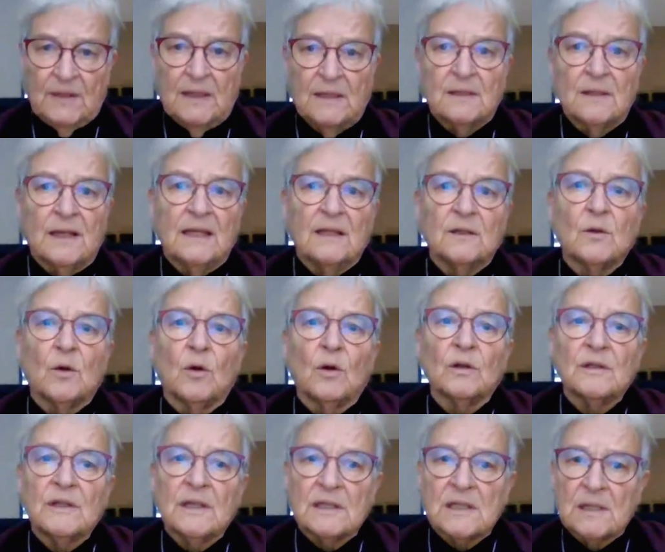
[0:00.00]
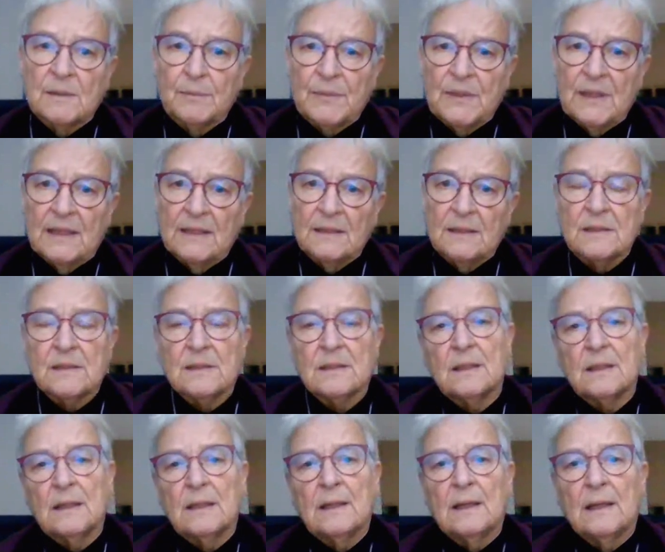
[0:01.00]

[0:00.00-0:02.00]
in all disciplines.